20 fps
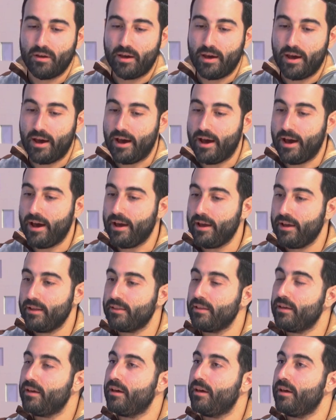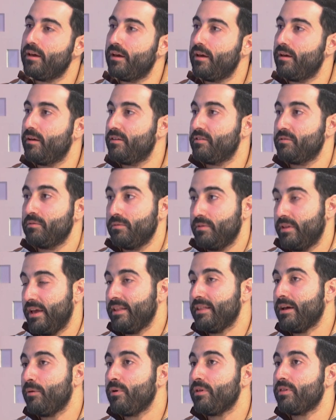high
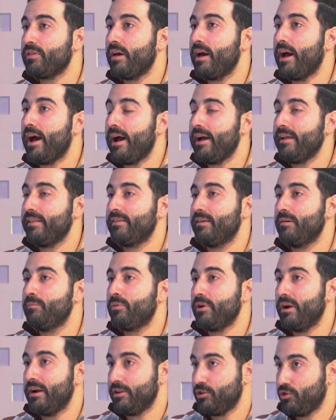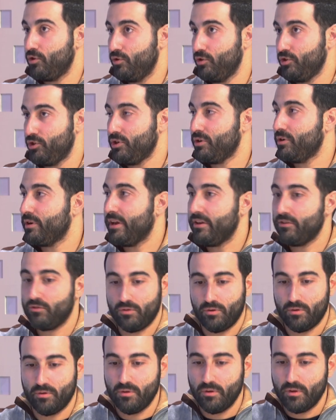data with high temporal resolution, okay,
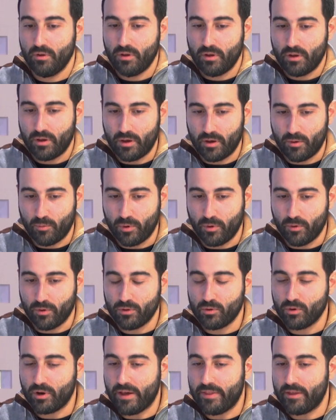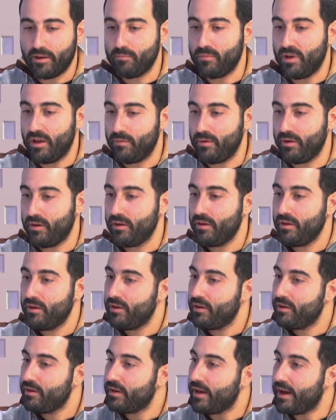so we want to gather maybe
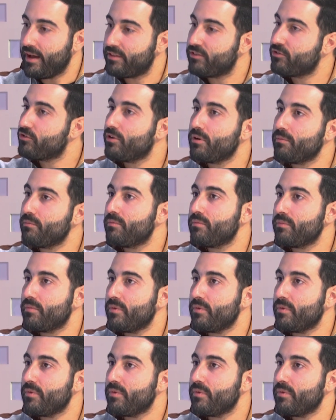at some